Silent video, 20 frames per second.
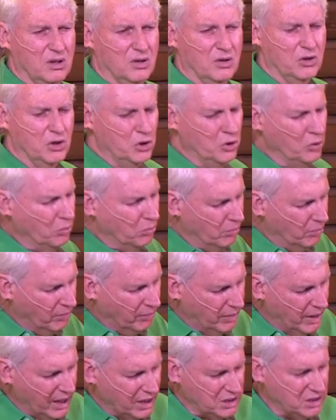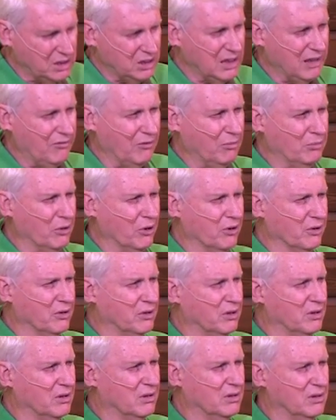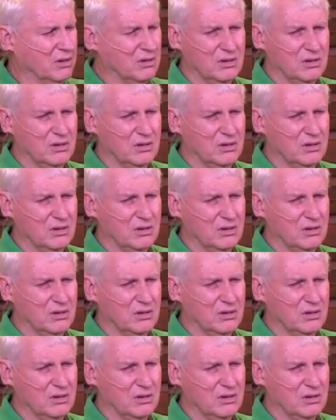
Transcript: You must have a burden.